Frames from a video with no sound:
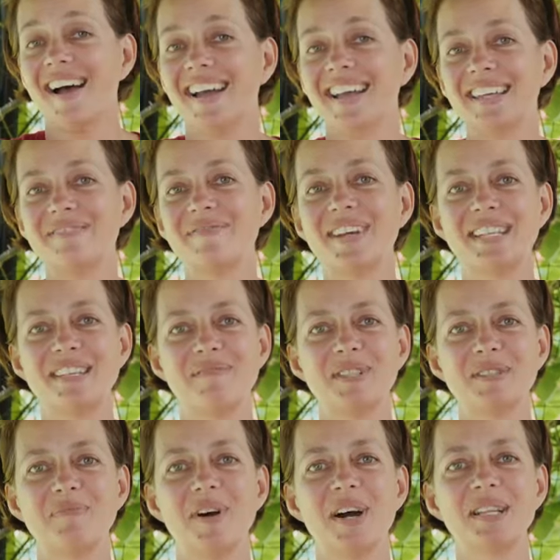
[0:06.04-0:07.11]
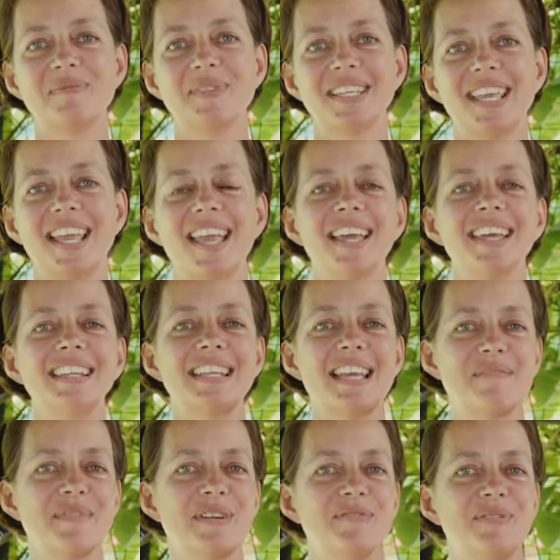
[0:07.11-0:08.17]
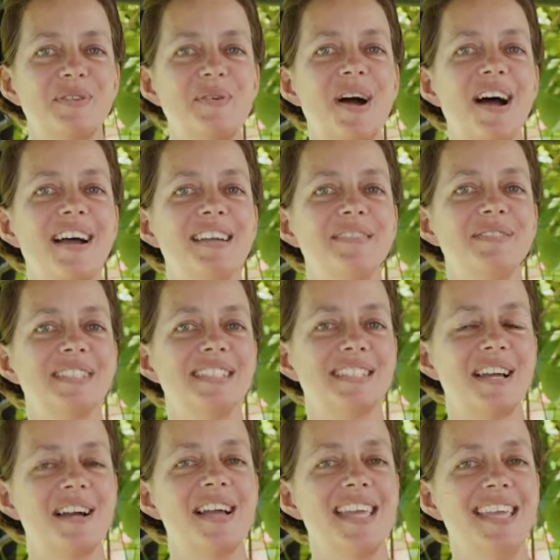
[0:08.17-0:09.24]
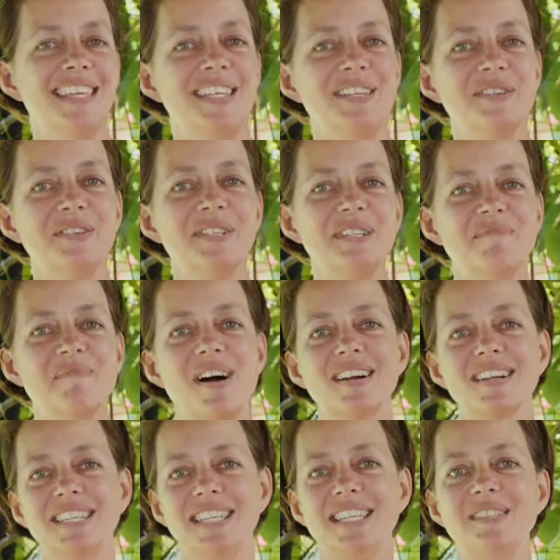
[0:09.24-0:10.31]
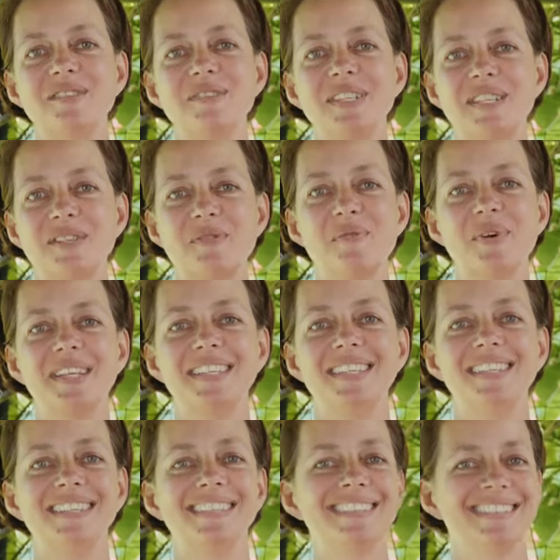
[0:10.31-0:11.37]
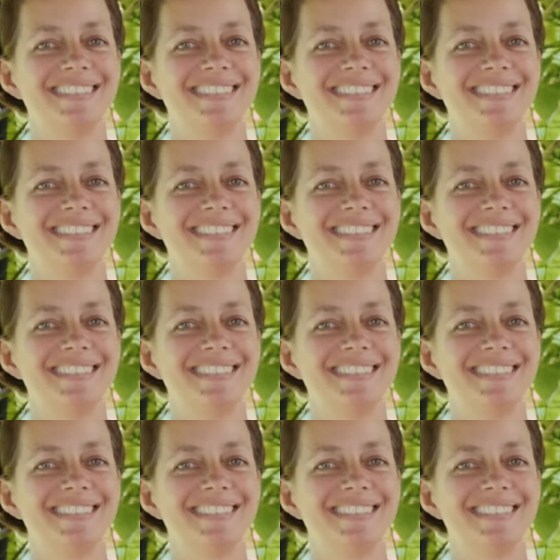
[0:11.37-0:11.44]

Hi, my name is Bonnie McCann, and my flow hive is here in Makakilo in Hawaii.